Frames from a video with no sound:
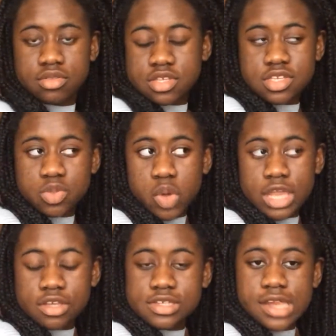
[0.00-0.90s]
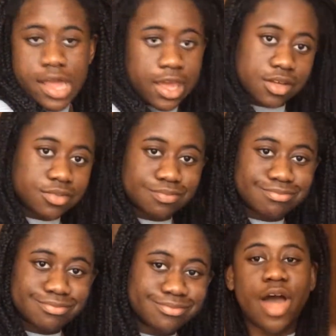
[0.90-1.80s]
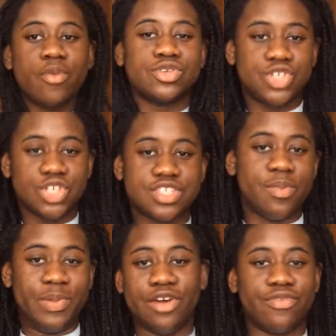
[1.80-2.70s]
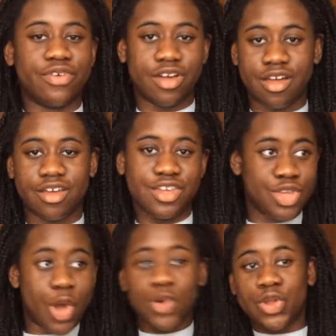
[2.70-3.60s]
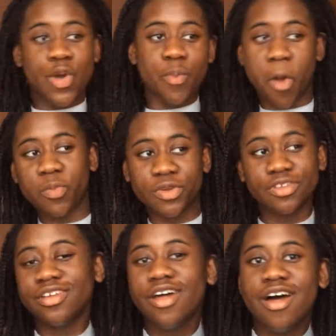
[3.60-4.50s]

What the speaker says: this is what it looks like. that was just a bit of a YOLO moment,